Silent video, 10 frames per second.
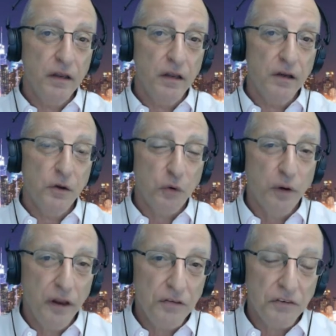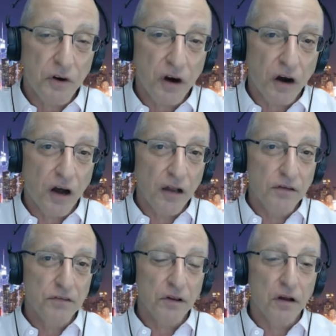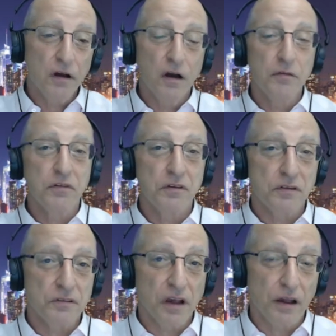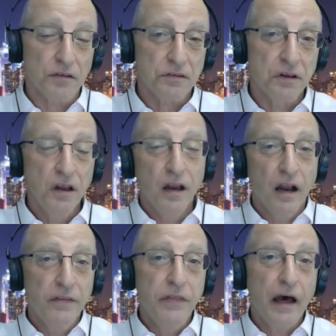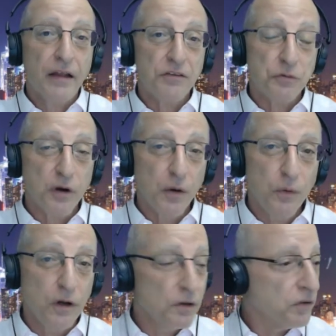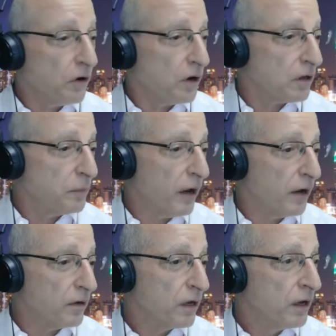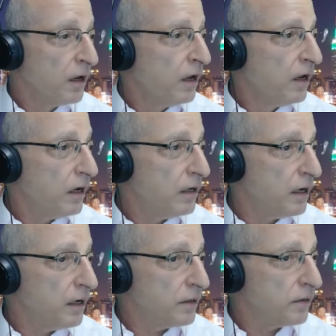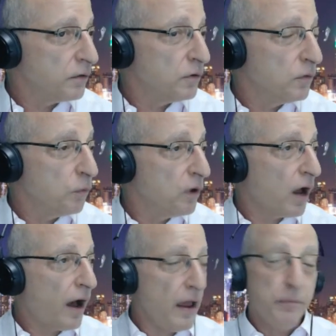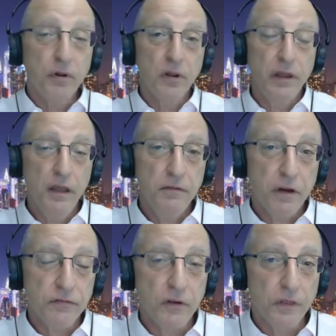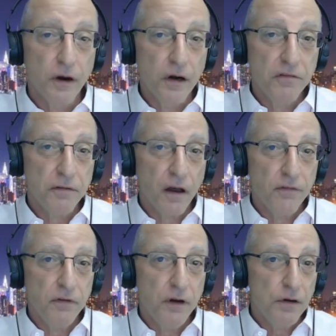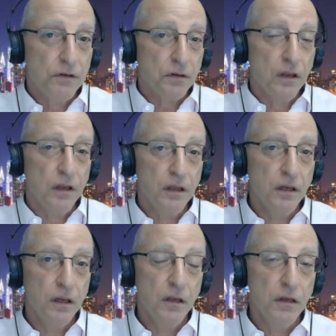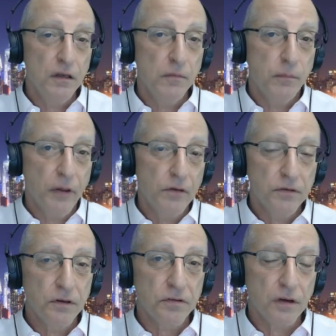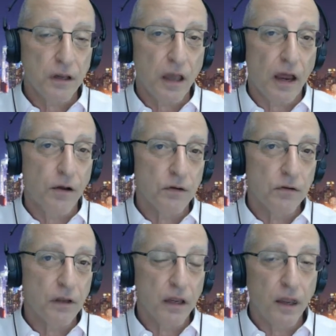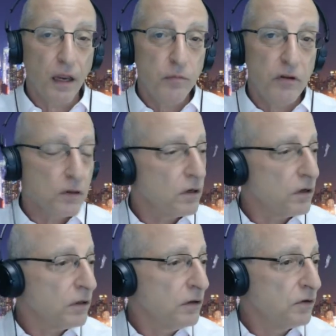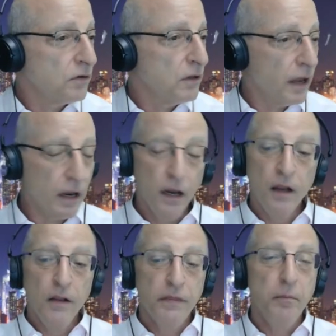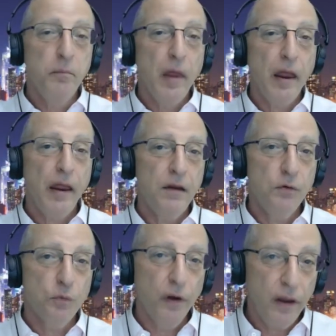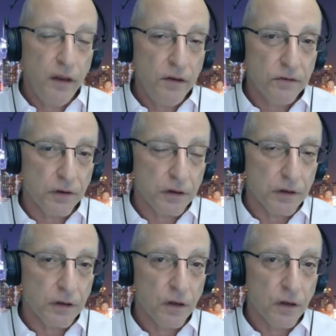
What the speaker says: increase your odds of success. And that's what I want to talk about. What I believe after 35 years in business and accounting, I came to the conclusion that the main reason